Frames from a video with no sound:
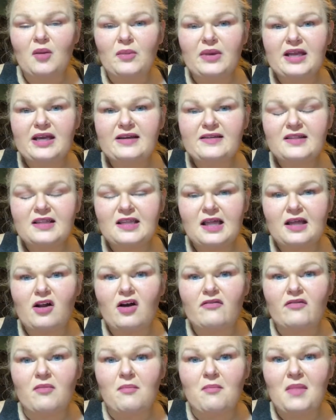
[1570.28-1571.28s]
We kick that
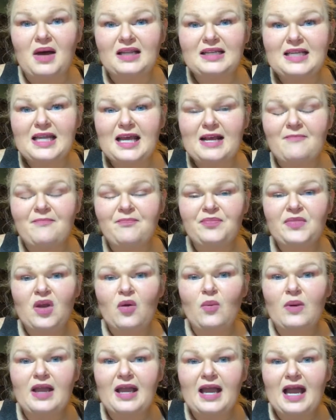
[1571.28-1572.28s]
off on Monday.
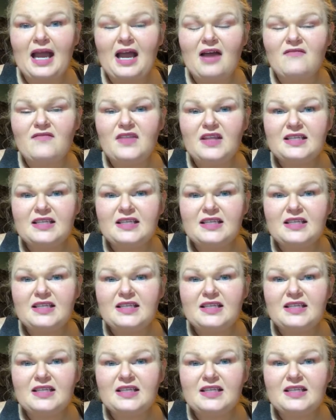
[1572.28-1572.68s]
We have